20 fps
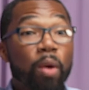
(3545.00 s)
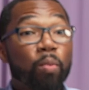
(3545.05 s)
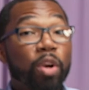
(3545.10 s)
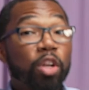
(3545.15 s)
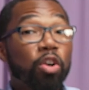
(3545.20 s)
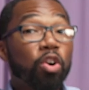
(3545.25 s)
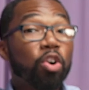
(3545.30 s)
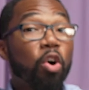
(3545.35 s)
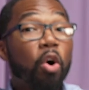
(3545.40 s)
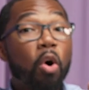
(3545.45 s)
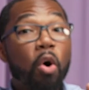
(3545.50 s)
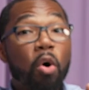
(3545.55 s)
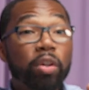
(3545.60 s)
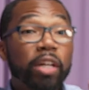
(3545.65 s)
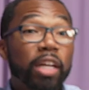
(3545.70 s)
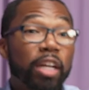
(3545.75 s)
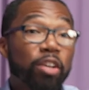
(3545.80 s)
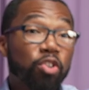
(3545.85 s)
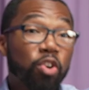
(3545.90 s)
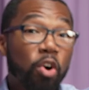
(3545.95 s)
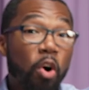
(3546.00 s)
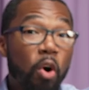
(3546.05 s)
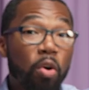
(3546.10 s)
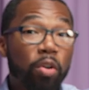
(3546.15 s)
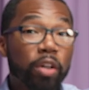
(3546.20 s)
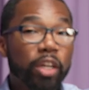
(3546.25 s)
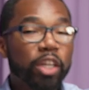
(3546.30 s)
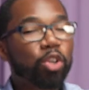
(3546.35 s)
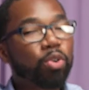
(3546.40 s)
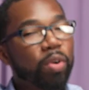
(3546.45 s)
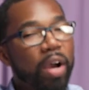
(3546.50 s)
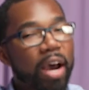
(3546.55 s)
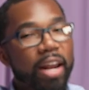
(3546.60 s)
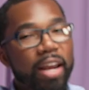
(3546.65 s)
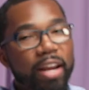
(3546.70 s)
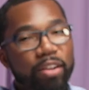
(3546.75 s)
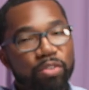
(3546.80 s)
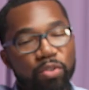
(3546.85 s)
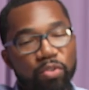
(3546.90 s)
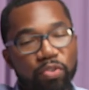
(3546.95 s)
And when your calling is calling, you got to
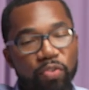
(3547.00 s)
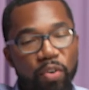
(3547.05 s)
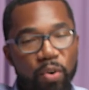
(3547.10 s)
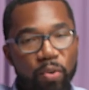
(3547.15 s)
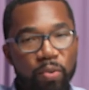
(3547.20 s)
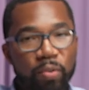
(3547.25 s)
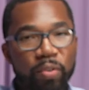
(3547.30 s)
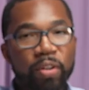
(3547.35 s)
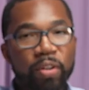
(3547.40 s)
answer the phone.